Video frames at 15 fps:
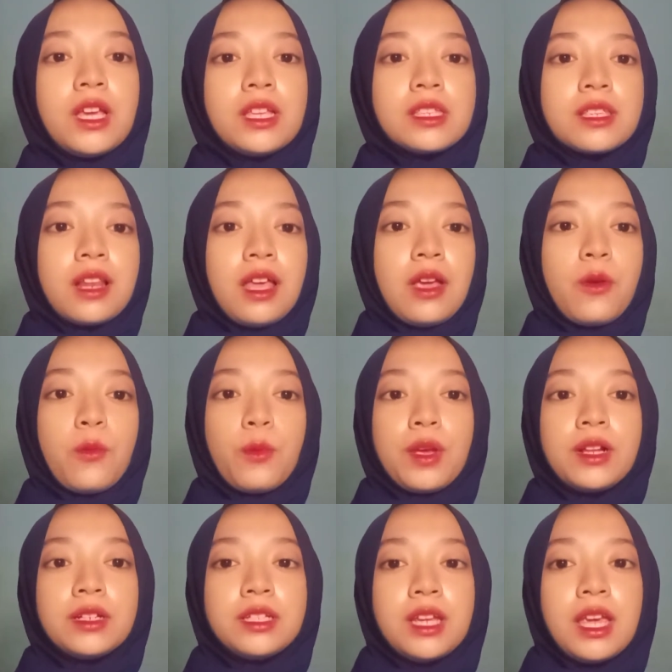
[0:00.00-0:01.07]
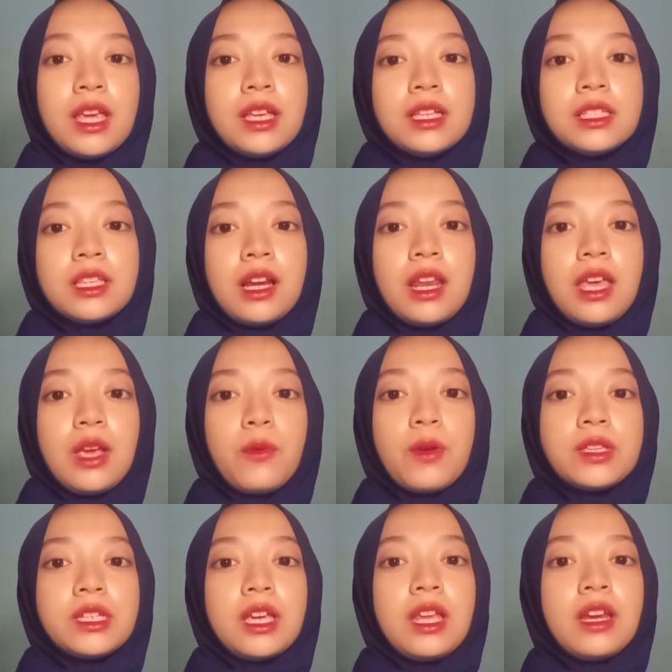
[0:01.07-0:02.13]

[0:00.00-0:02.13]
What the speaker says: is like wielding the language